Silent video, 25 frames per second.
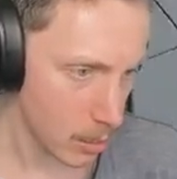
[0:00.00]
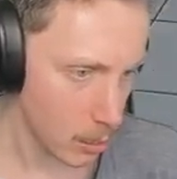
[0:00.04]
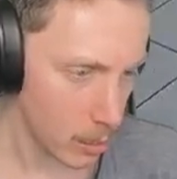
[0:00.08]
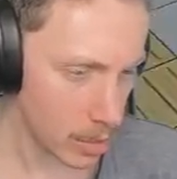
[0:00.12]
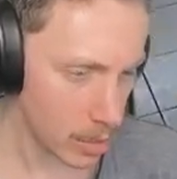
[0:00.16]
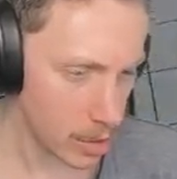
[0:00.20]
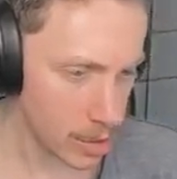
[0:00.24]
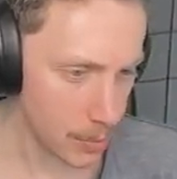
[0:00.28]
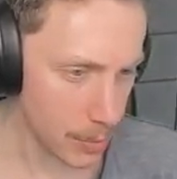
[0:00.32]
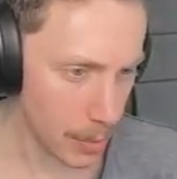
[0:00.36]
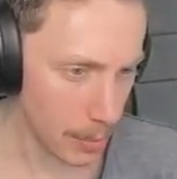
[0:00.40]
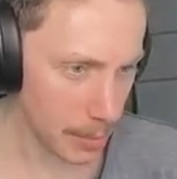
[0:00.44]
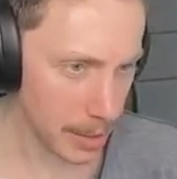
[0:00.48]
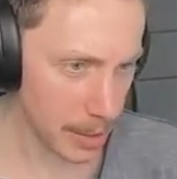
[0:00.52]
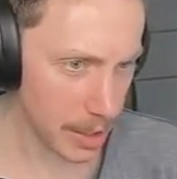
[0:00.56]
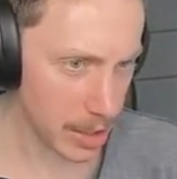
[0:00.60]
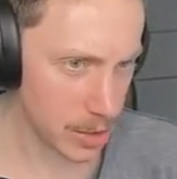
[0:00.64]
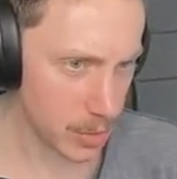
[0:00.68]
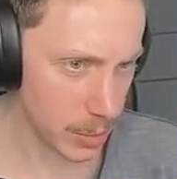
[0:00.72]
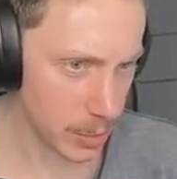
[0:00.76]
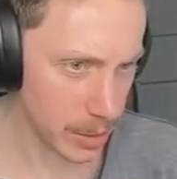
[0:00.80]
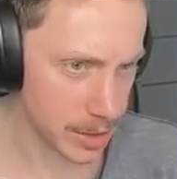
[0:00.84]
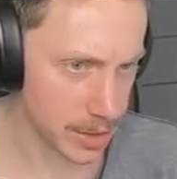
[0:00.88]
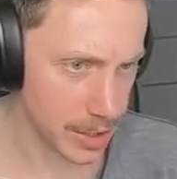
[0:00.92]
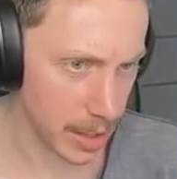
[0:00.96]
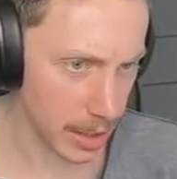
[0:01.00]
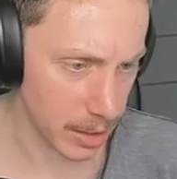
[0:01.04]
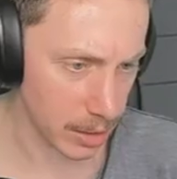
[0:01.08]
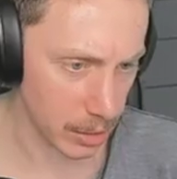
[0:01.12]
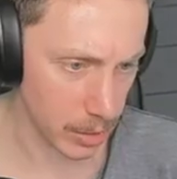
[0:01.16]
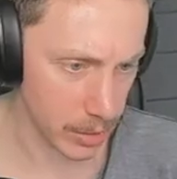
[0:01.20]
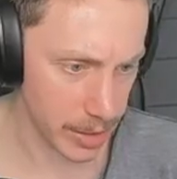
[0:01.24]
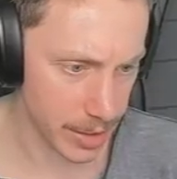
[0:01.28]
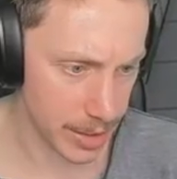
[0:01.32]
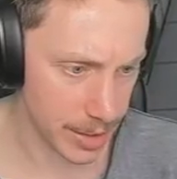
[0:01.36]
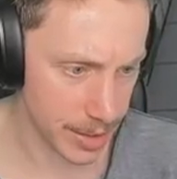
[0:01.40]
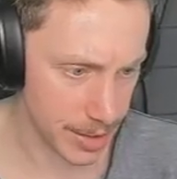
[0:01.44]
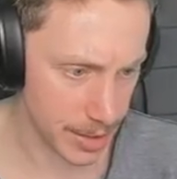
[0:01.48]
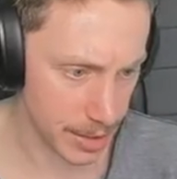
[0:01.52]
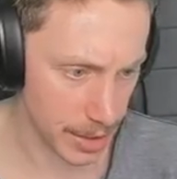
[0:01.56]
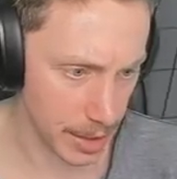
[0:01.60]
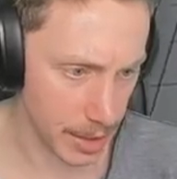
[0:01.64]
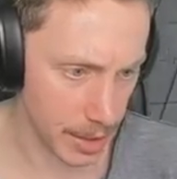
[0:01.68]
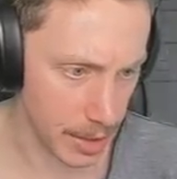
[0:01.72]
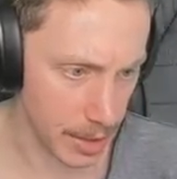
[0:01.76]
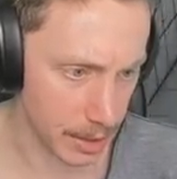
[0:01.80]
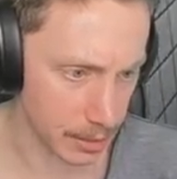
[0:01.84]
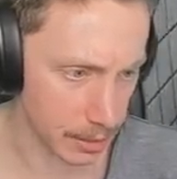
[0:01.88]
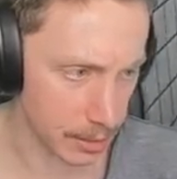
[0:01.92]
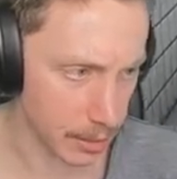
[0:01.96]
We should probably actually take a look at these
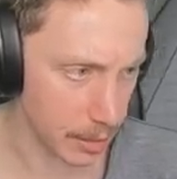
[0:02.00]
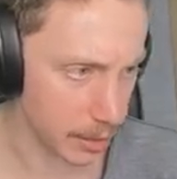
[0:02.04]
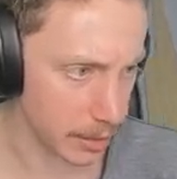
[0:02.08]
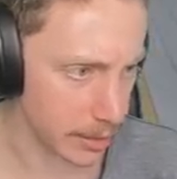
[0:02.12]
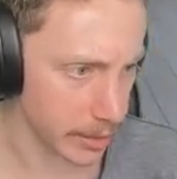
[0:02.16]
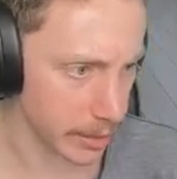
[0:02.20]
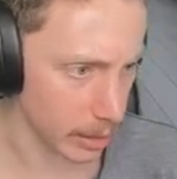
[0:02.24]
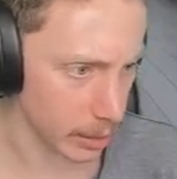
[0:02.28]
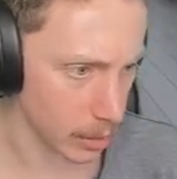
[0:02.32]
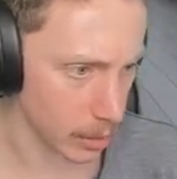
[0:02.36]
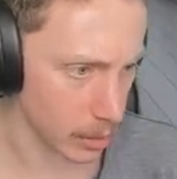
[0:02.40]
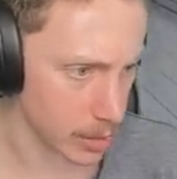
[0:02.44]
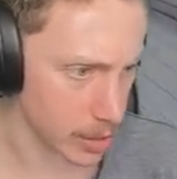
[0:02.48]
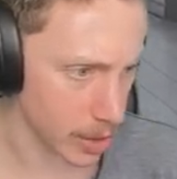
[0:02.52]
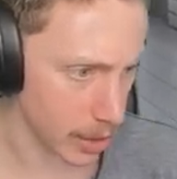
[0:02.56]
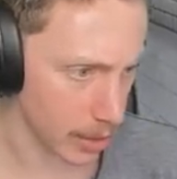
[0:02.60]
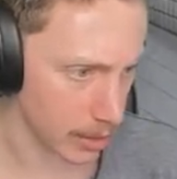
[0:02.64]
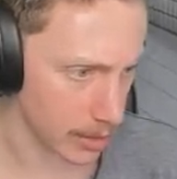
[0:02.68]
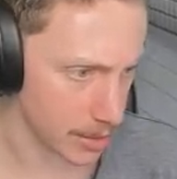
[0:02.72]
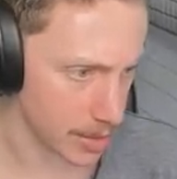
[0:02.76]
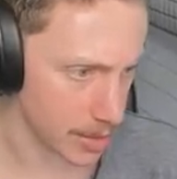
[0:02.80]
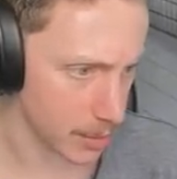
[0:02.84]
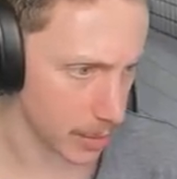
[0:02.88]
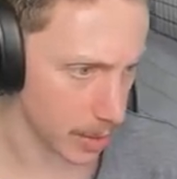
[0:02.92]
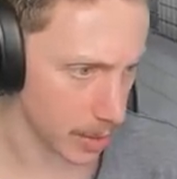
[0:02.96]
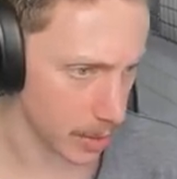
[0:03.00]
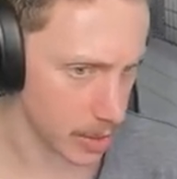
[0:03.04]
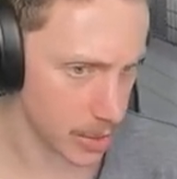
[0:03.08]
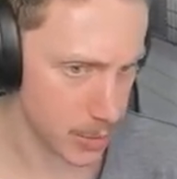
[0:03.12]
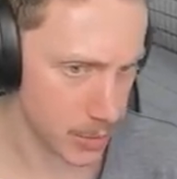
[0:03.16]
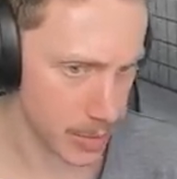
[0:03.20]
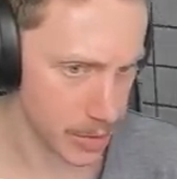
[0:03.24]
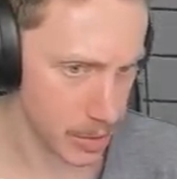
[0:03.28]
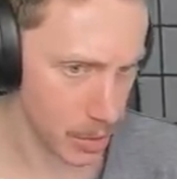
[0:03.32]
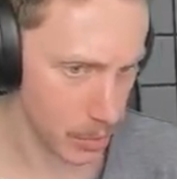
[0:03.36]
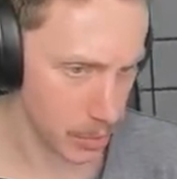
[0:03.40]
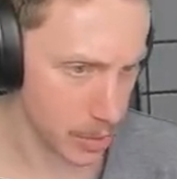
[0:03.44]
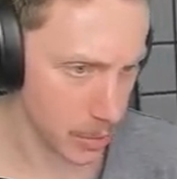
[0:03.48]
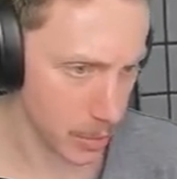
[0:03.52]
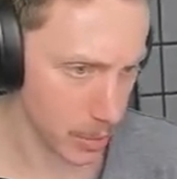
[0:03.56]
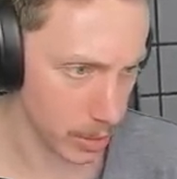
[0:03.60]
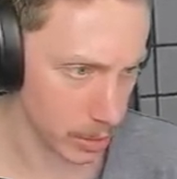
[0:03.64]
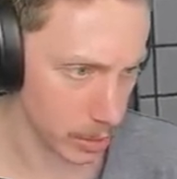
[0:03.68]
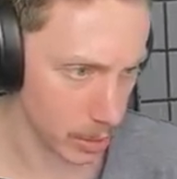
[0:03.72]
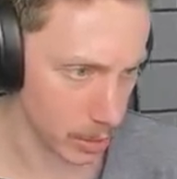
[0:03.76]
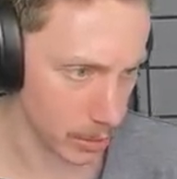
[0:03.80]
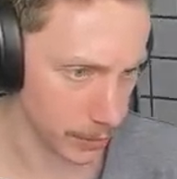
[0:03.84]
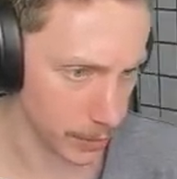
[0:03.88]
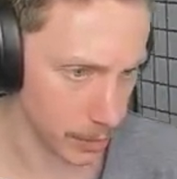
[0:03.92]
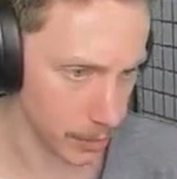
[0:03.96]
uh, little yellow tiles as well, because we don't do a
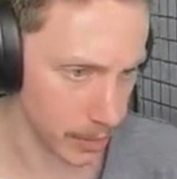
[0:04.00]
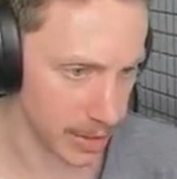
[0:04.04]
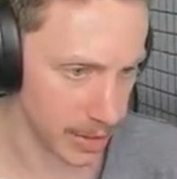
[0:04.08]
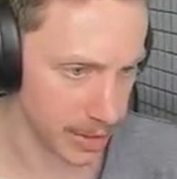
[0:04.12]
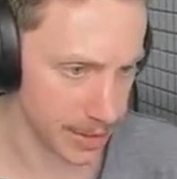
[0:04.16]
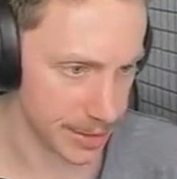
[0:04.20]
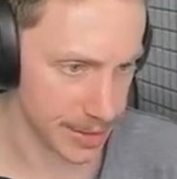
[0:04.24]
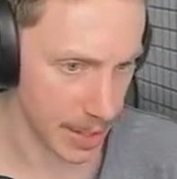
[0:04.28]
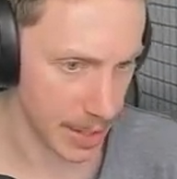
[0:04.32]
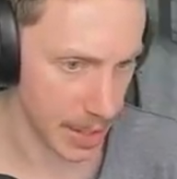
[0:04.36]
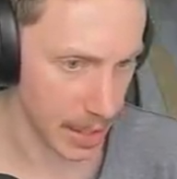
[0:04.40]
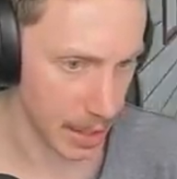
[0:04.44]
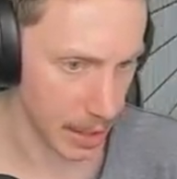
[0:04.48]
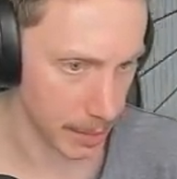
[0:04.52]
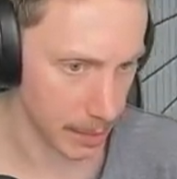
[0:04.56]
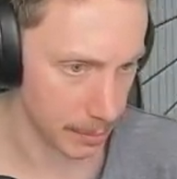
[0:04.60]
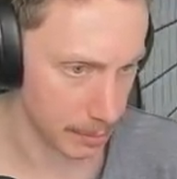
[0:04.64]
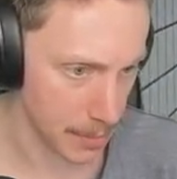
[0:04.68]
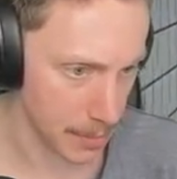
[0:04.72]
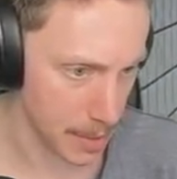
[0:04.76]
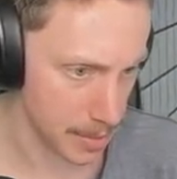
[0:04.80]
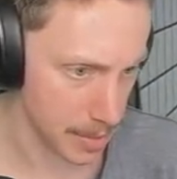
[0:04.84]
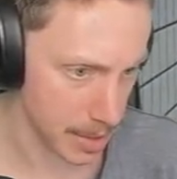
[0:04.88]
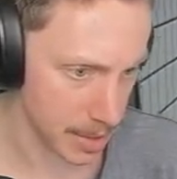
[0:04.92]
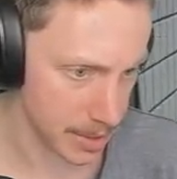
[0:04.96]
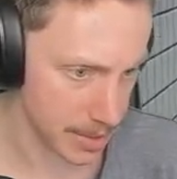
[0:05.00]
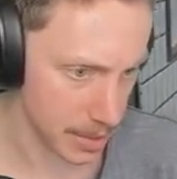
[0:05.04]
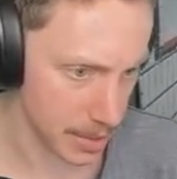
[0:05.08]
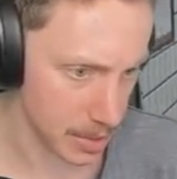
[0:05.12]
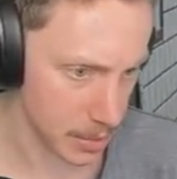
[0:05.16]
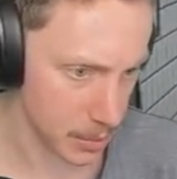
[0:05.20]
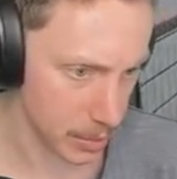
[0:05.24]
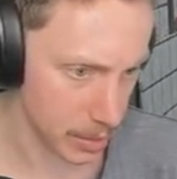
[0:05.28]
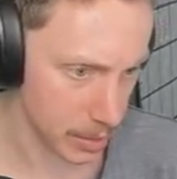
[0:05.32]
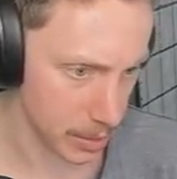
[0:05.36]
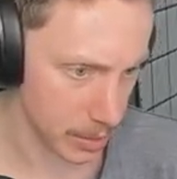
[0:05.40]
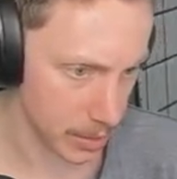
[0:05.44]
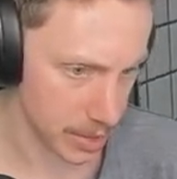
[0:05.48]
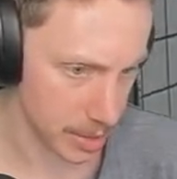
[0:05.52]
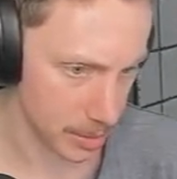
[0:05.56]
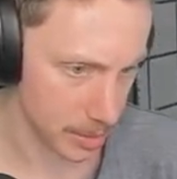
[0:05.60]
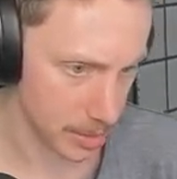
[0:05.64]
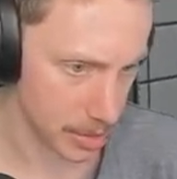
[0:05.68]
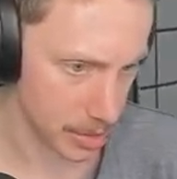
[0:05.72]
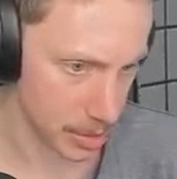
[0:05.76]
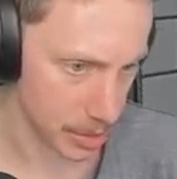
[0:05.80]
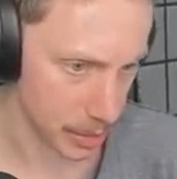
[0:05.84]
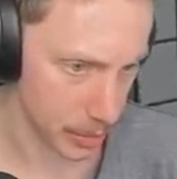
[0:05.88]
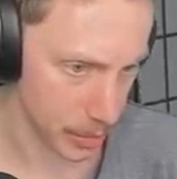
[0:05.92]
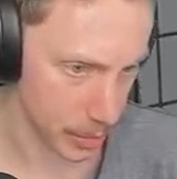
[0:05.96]
lot of looking down. Maybe that's actually got something
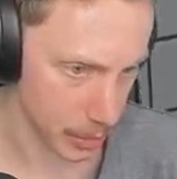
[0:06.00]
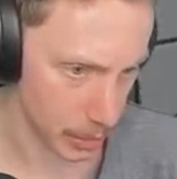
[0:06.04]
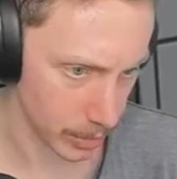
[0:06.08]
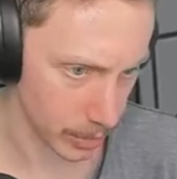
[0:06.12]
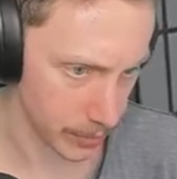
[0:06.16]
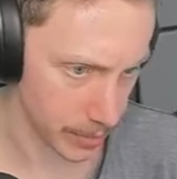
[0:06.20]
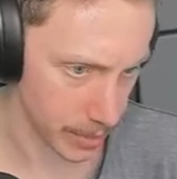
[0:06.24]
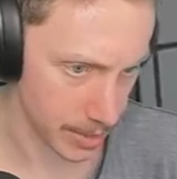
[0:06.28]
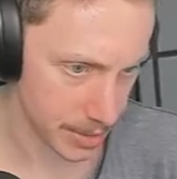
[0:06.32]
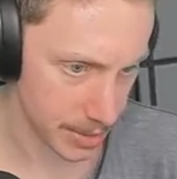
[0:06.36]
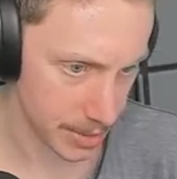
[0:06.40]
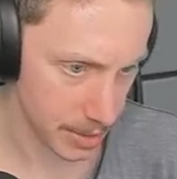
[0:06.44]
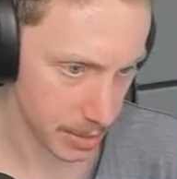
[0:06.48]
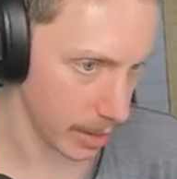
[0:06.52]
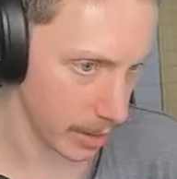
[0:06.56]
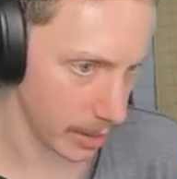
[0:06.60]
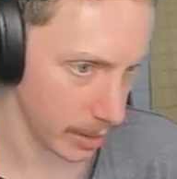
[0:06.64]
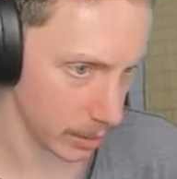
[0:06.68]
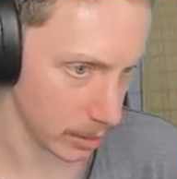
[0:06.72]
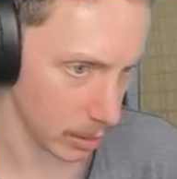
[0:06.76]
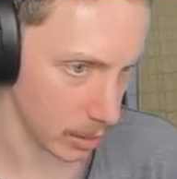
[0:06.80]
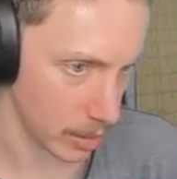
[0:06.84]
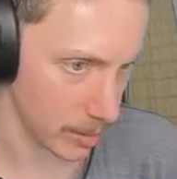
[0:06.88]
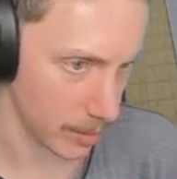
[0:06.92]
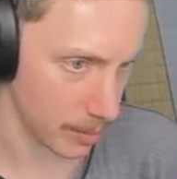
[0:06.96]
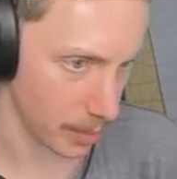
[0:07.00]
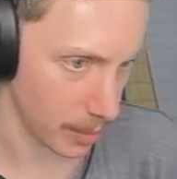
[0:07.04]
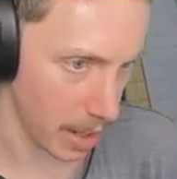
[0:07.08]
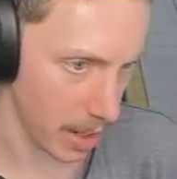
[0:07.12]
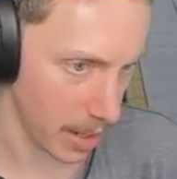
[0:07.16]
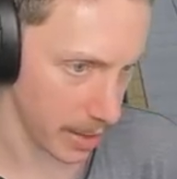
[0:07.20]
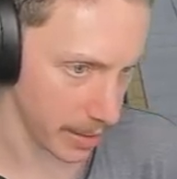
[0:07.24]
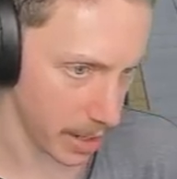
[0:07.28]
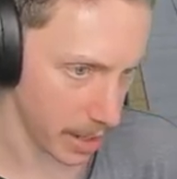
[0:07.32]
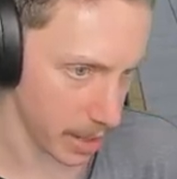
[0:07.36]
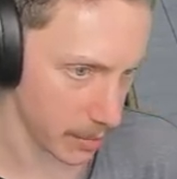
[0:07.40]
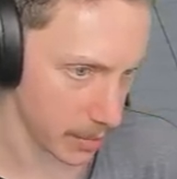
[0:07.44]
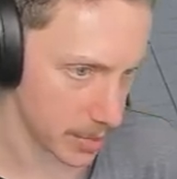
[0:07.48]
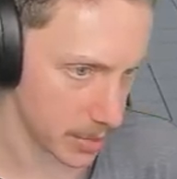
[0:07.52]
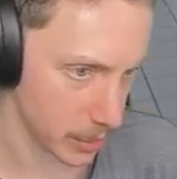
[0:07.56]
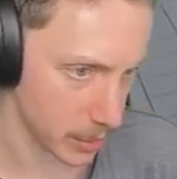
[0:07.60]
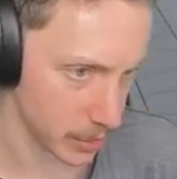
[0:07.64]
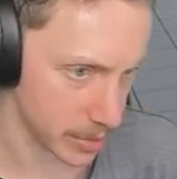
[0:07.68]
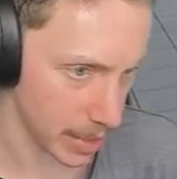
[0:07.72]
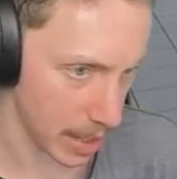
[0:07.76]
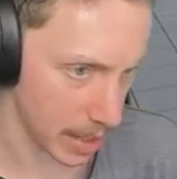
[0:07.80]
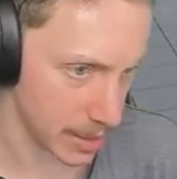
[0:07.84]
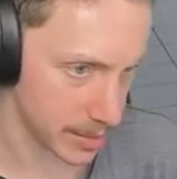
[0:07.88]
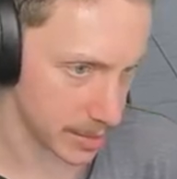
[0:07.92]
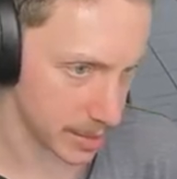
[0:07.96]
to do with all of this. Yeah, hello there, Brian. How is your
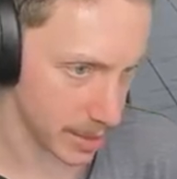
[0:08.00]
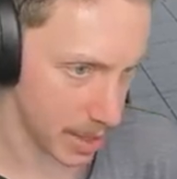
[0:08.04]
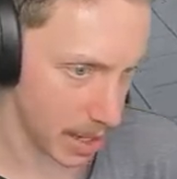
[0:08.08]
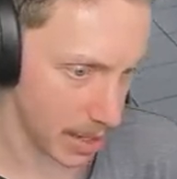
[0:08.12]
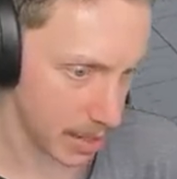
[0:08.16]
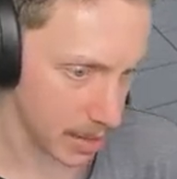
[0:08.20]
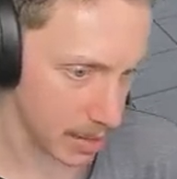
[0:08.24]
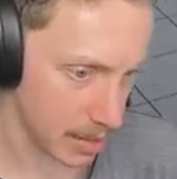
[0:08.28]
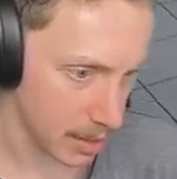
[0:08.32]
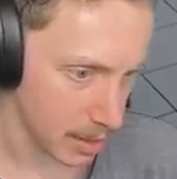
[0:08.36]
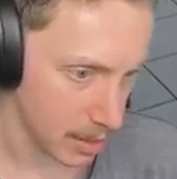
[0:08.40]
day today?